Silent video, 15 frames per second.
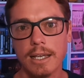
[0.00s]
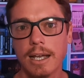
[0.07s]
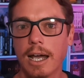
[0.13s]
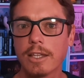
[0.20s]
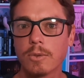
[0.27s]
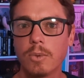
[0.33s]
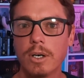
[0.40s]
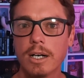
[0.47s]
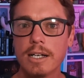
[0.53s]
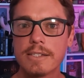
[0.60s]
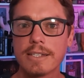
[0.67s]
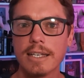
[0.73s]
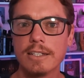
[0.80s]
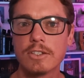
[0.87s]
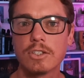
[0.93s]

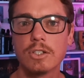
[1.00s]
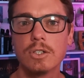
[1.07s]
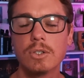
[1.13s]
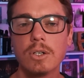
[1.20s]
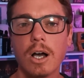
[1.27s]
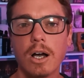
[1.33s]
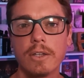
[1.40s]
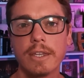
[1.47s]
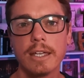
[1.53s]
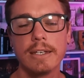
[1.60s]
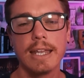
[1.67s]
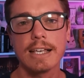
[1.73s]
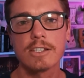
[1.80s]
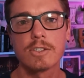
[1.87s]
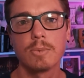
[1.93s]
Otherwise, until the
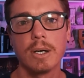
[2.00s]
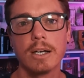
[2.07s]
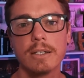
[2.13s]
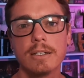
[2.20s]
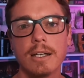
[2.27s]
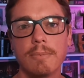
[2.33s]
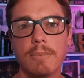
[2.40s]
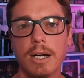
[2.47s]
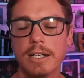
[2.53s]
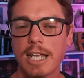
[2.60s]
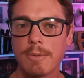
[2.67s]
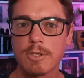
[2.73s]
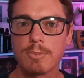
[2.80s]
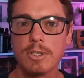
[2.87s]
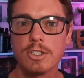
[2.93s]
next one, my
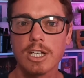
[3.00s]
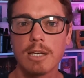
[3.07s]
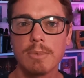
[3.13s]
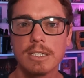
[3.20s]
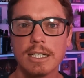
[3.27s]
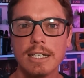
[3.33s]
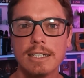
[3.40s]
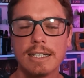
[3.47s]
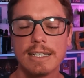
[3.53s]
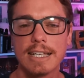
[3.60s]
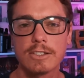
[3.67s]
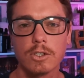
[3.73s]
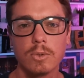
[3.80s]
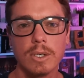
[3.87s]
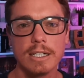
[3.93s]
name has been Jamie Dean, and
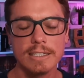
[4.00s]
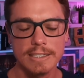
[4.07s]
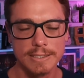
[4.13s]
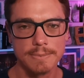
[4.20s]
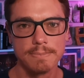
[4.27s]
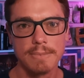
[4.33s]
as always,